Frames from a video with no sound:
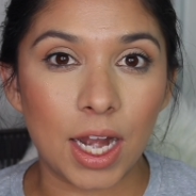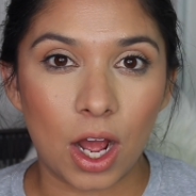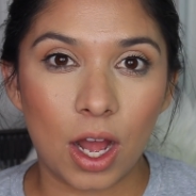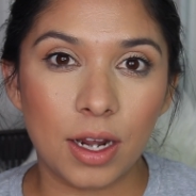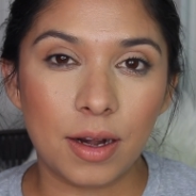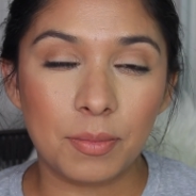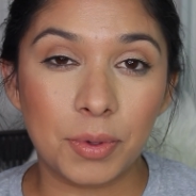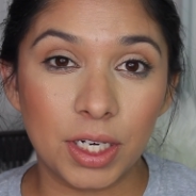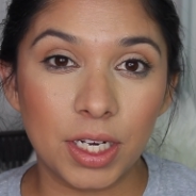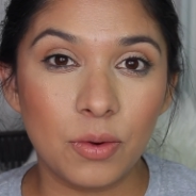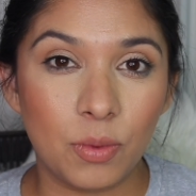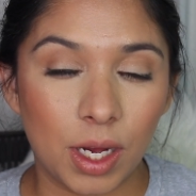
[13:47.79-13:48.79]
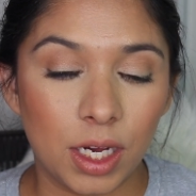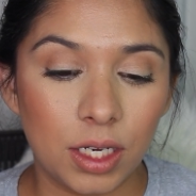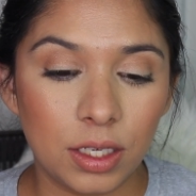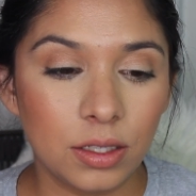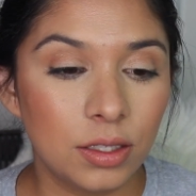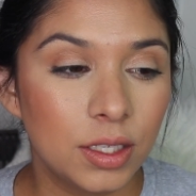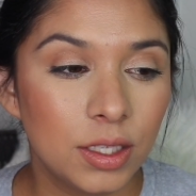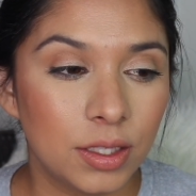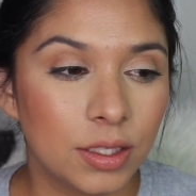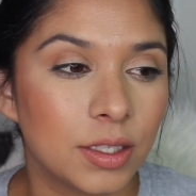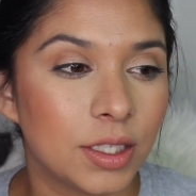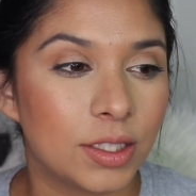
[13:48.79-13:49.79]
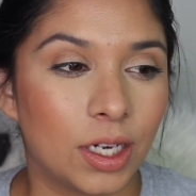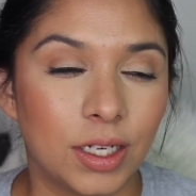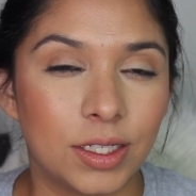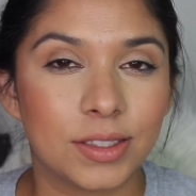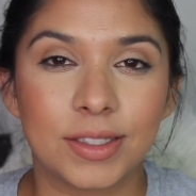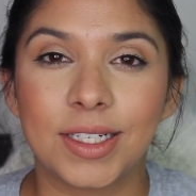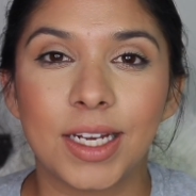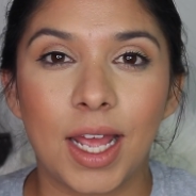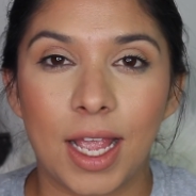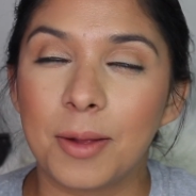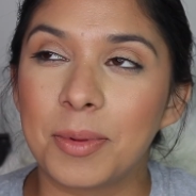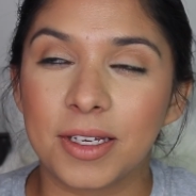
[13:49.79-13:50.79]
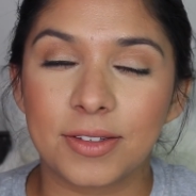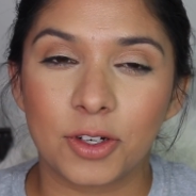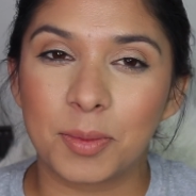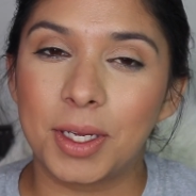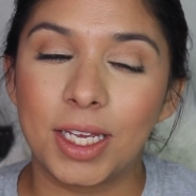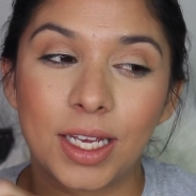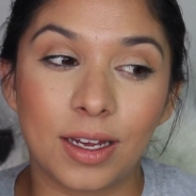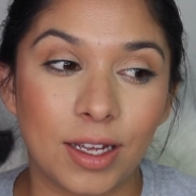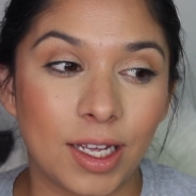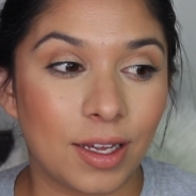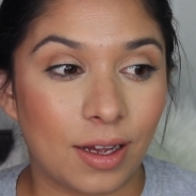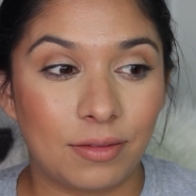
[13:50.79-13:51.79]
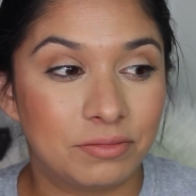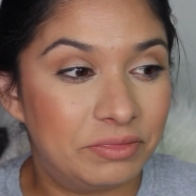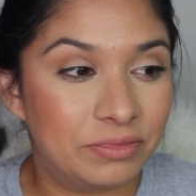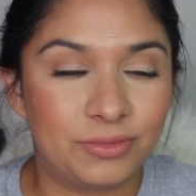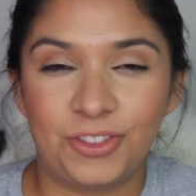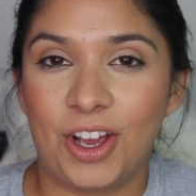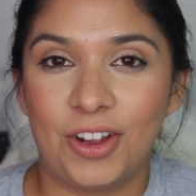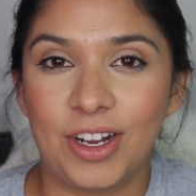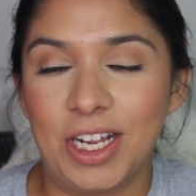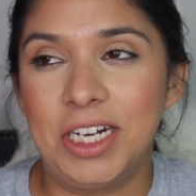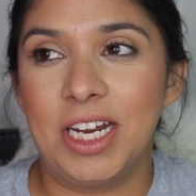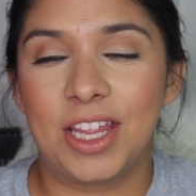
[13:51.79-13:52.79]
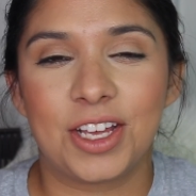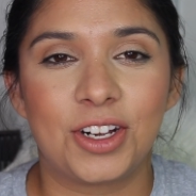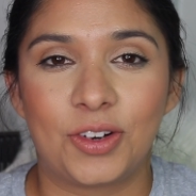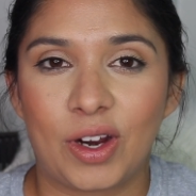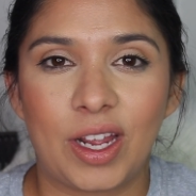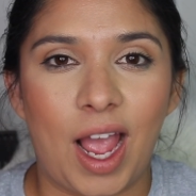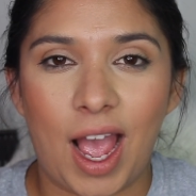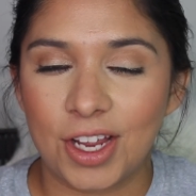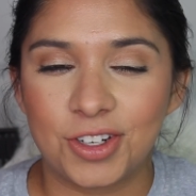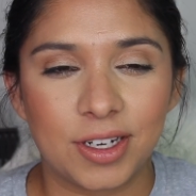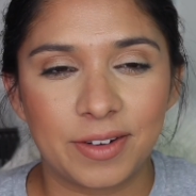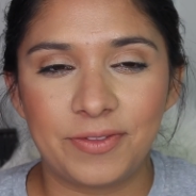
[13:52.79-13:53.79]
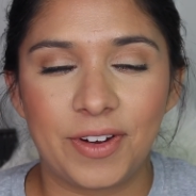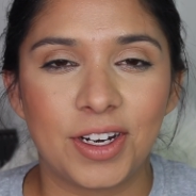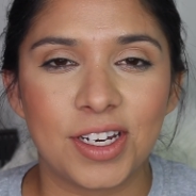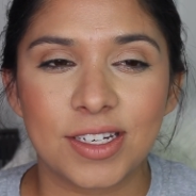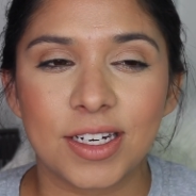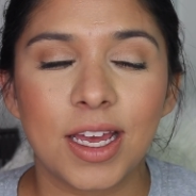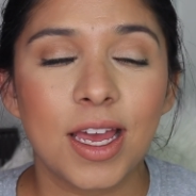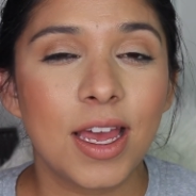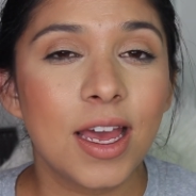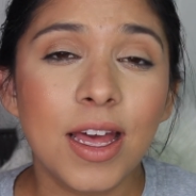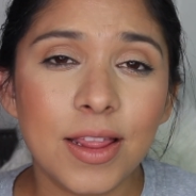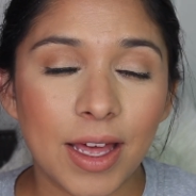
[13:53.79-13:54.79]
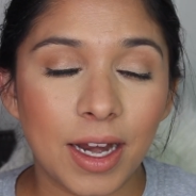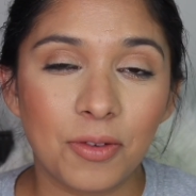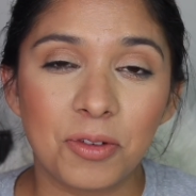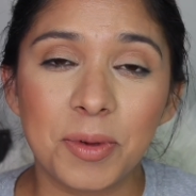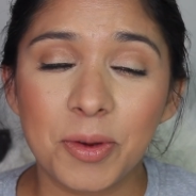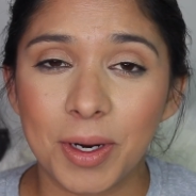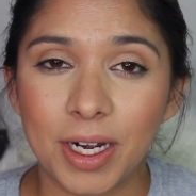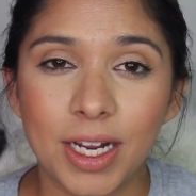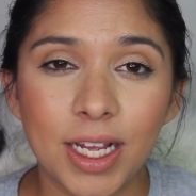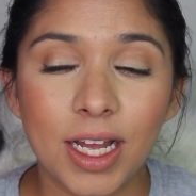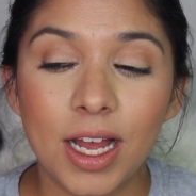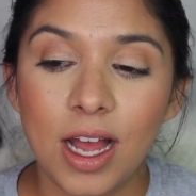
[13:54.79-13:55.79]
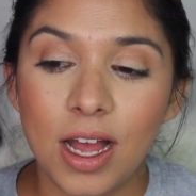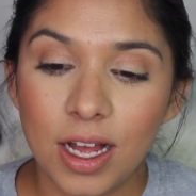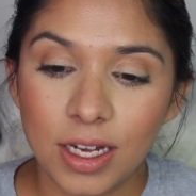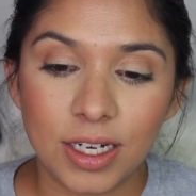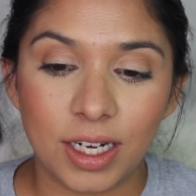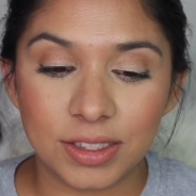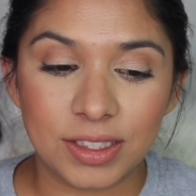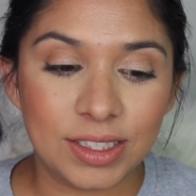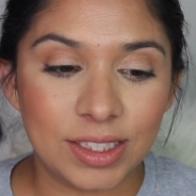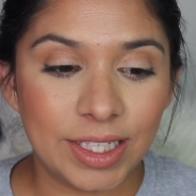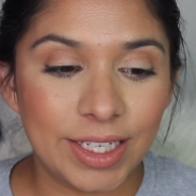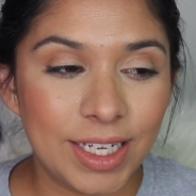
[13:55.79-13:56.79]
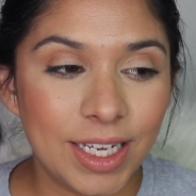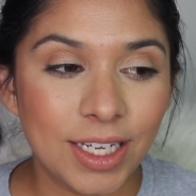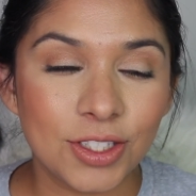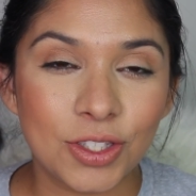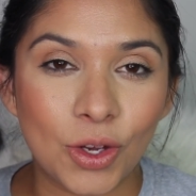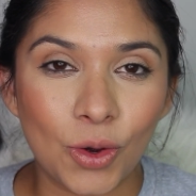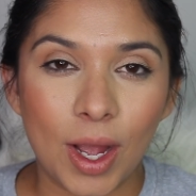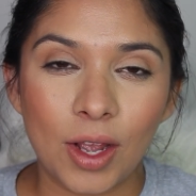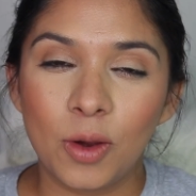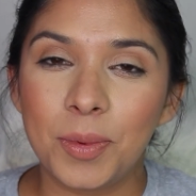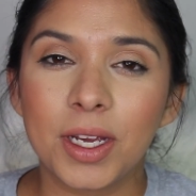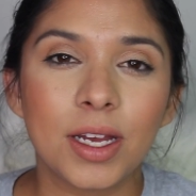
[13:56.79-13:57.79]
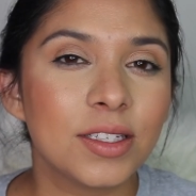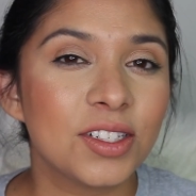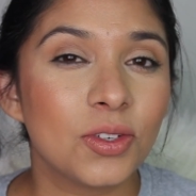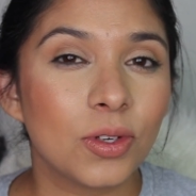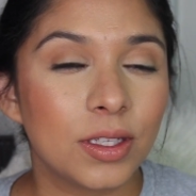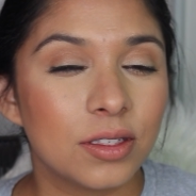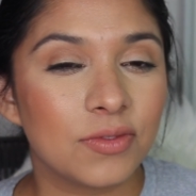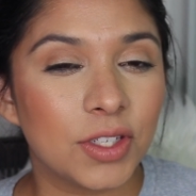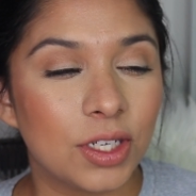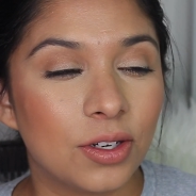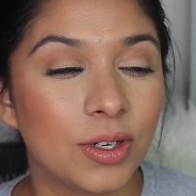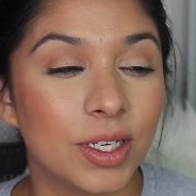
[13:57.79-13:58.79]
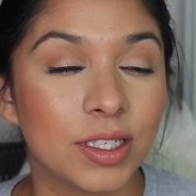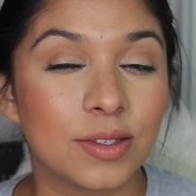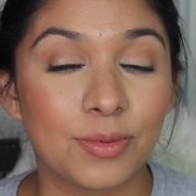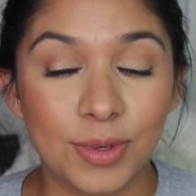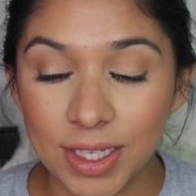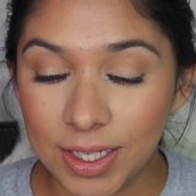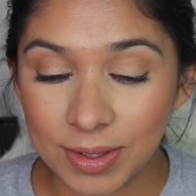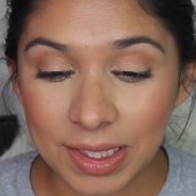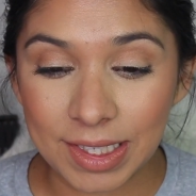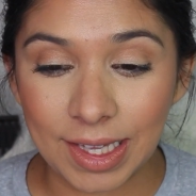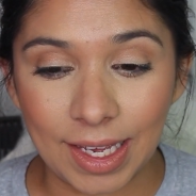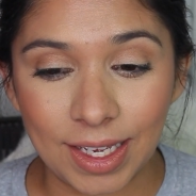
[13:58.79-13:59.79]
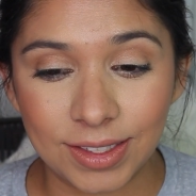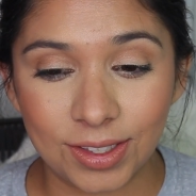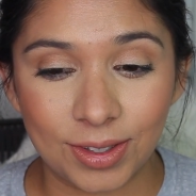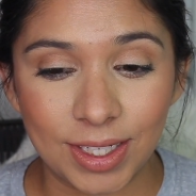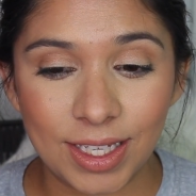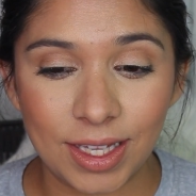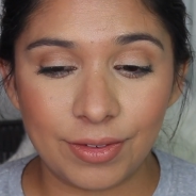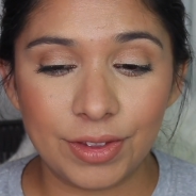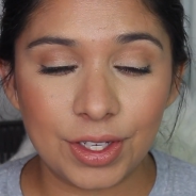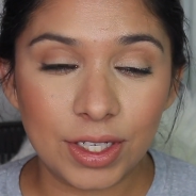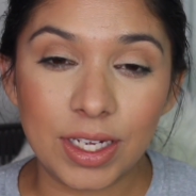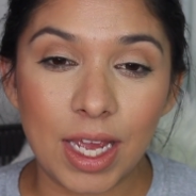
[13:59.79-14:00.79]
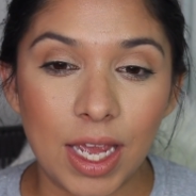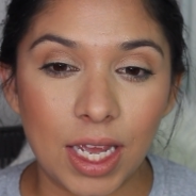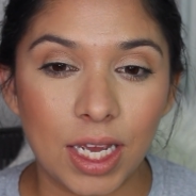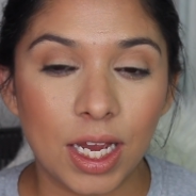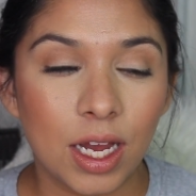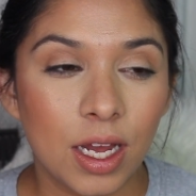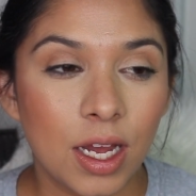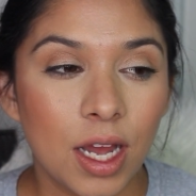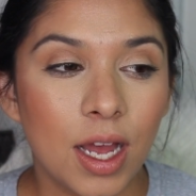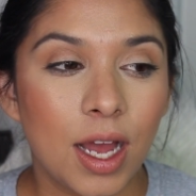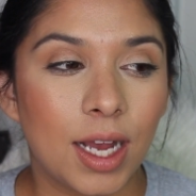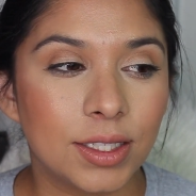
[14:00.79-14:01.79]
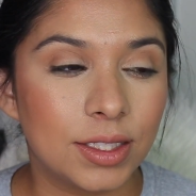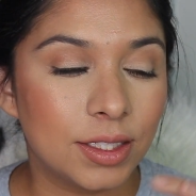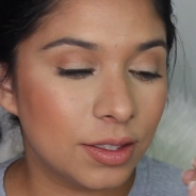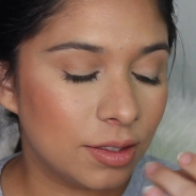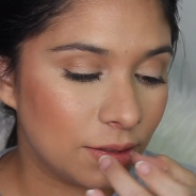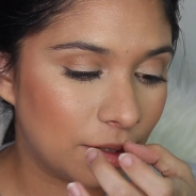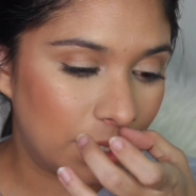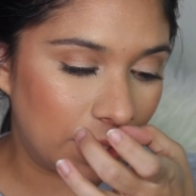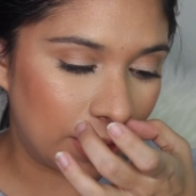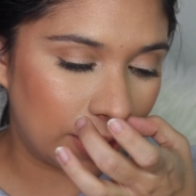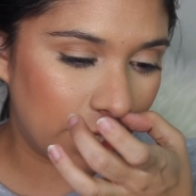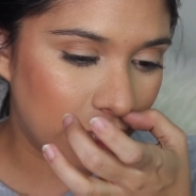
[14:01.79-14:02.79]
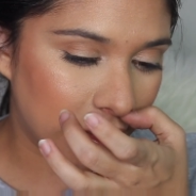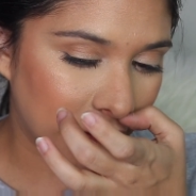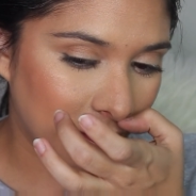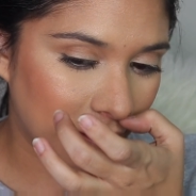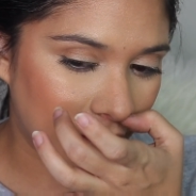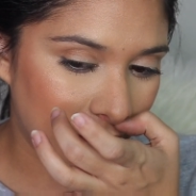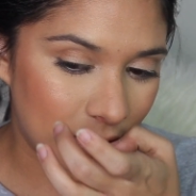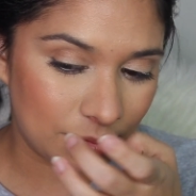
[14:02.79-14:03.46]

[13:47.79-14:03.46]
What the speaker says: on pretty well is honestly an A+ for me. I found another great hydrating foundation that I will be wearing constantly. So I hope you guys enjoyed this video. It is really, really late. It's already 11:38. I didn't do an earlier check-in because